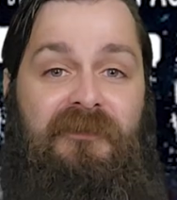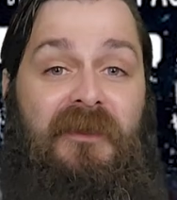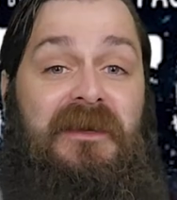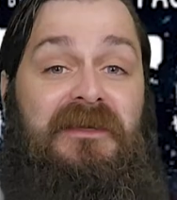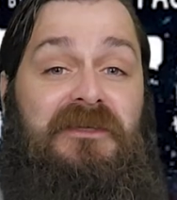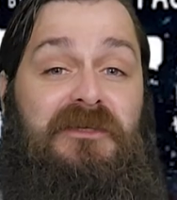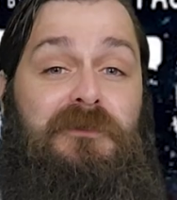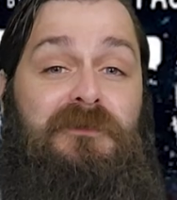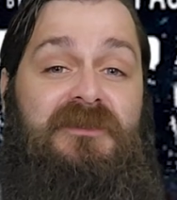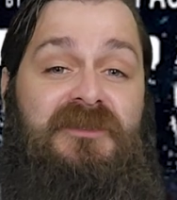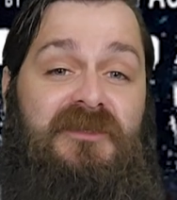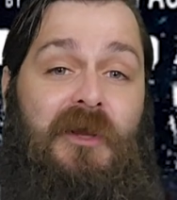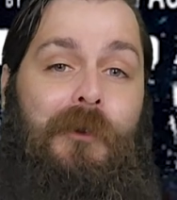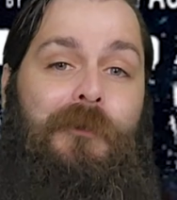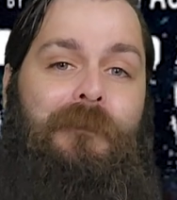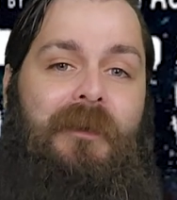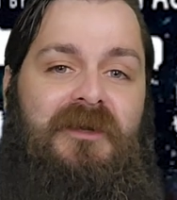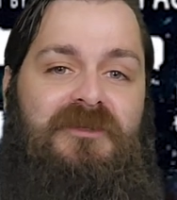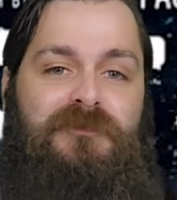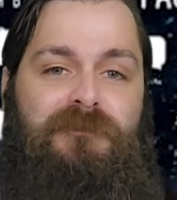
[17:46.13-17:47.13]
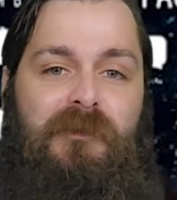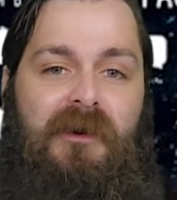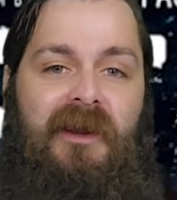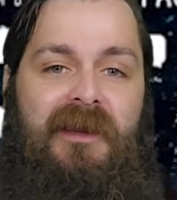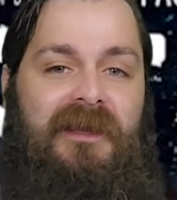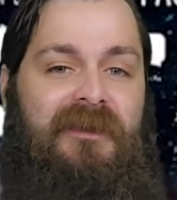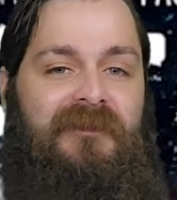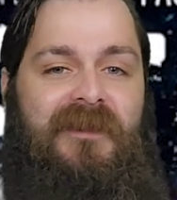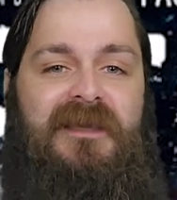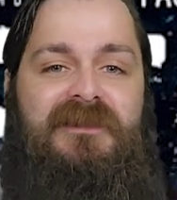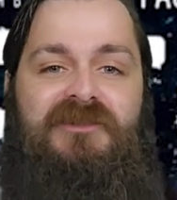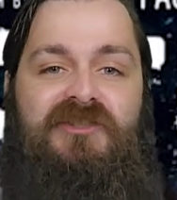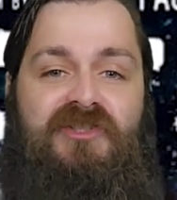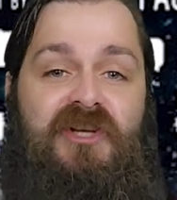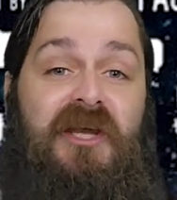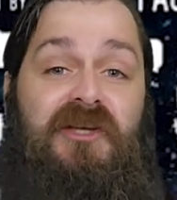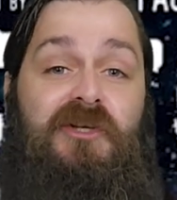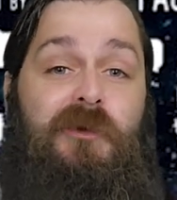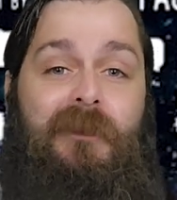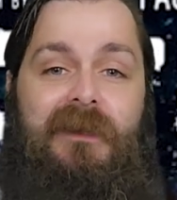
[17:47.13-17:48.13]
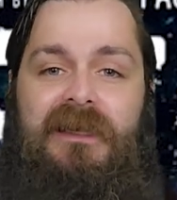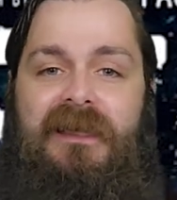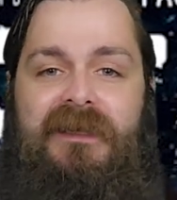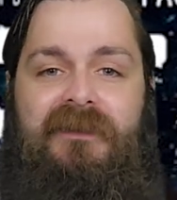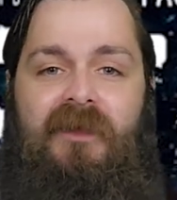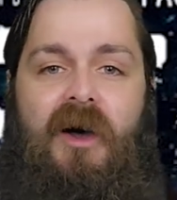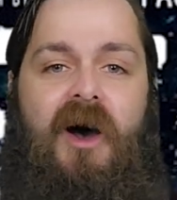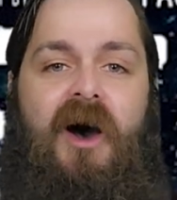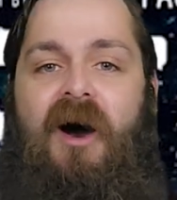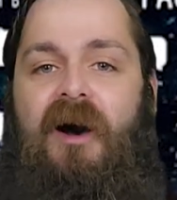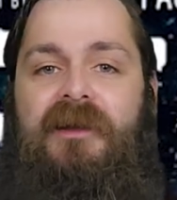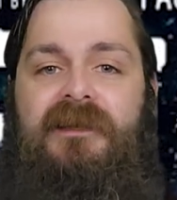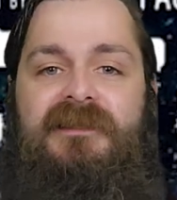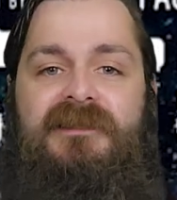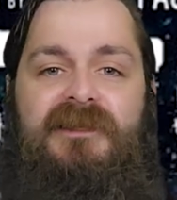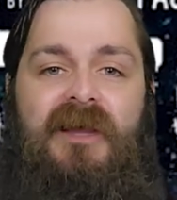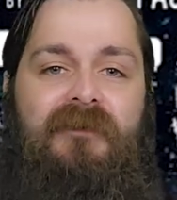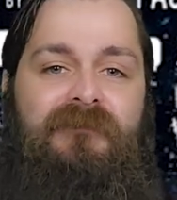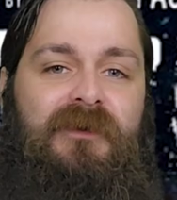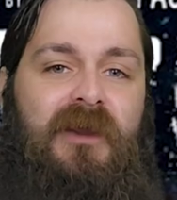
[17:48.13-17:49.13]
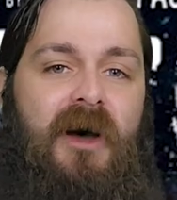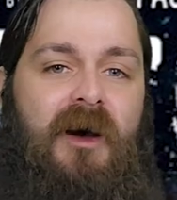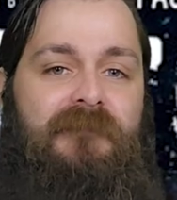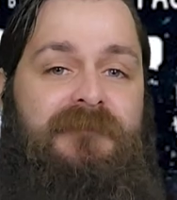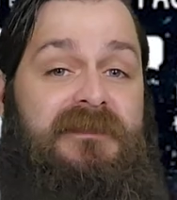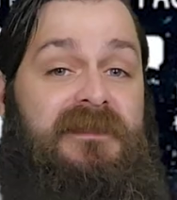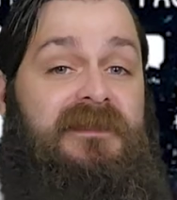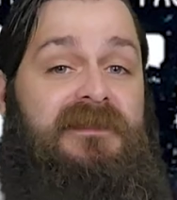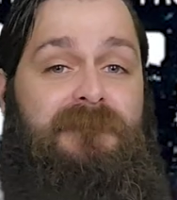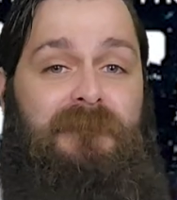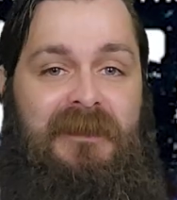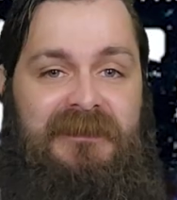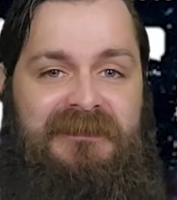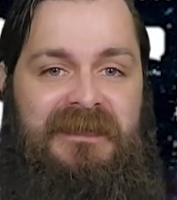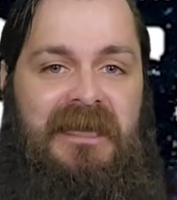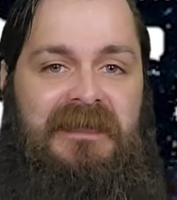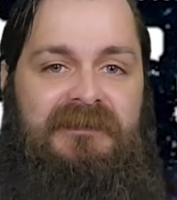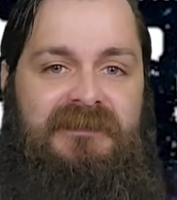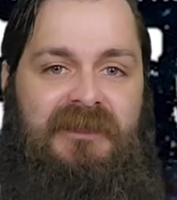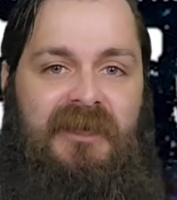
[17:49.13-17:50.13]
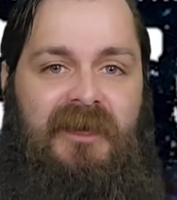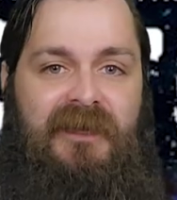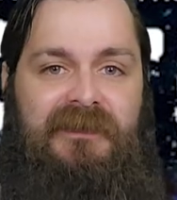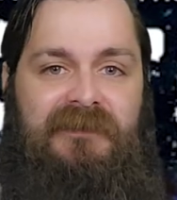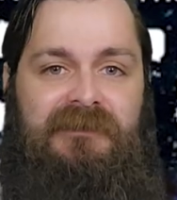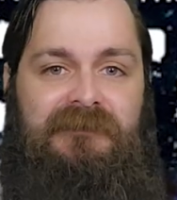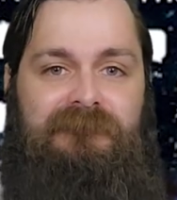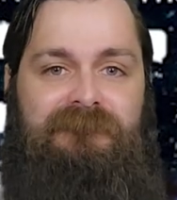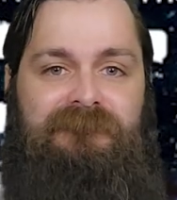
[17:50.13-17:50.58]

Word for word: Thank you so much, Brian. That's genuinely the hardest I've laughed since my dad died.